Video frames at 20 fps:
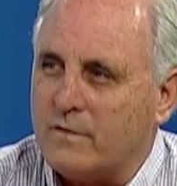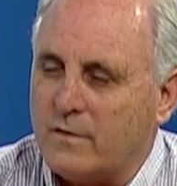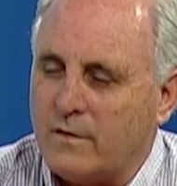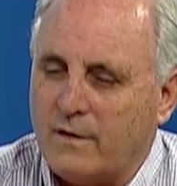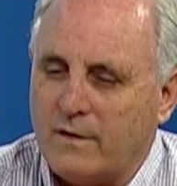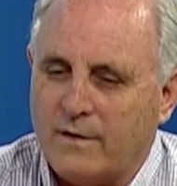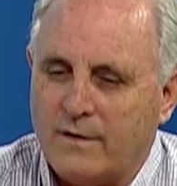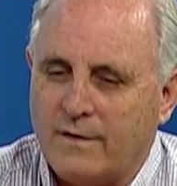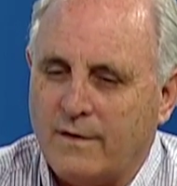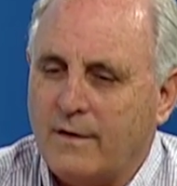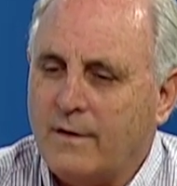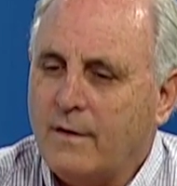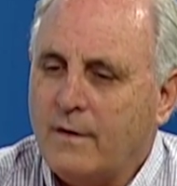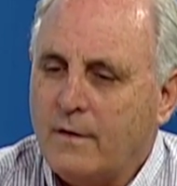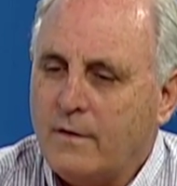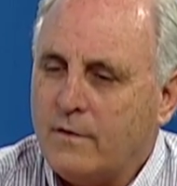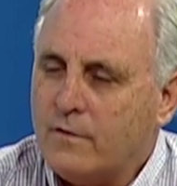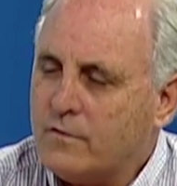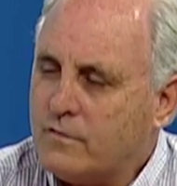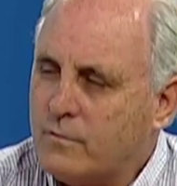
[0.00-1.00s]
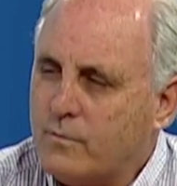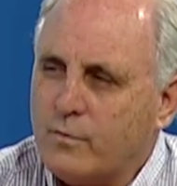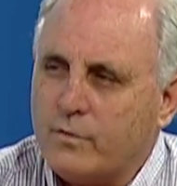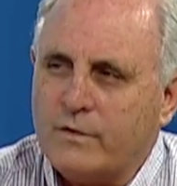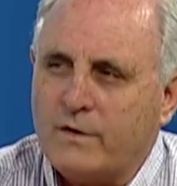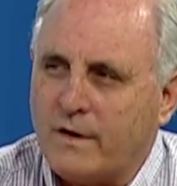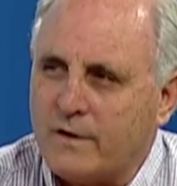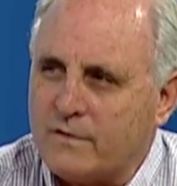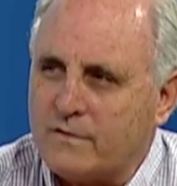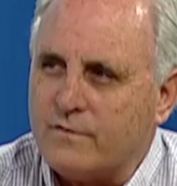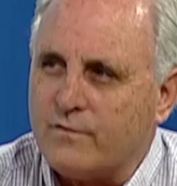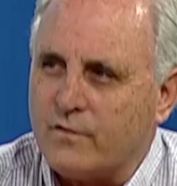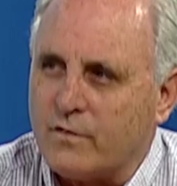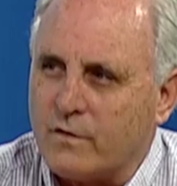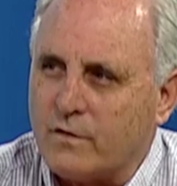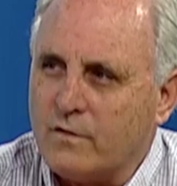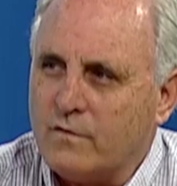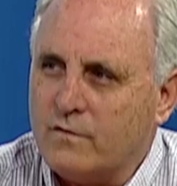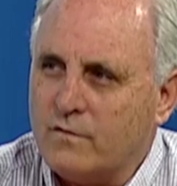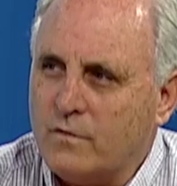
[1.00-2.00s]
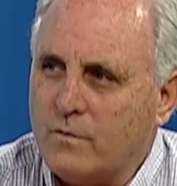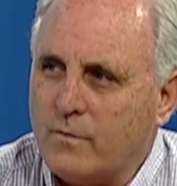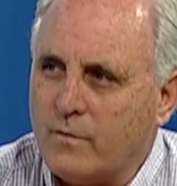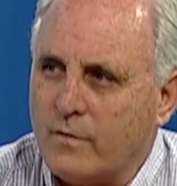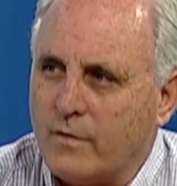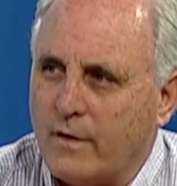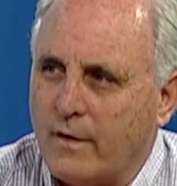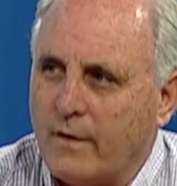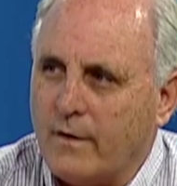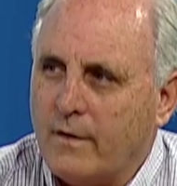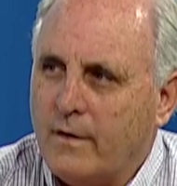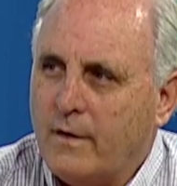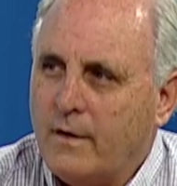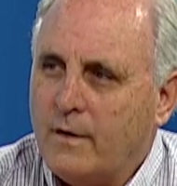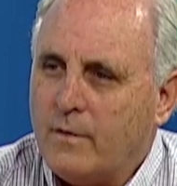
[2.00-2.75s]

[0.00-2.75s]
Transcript: and, and there's some protection for the consumer there.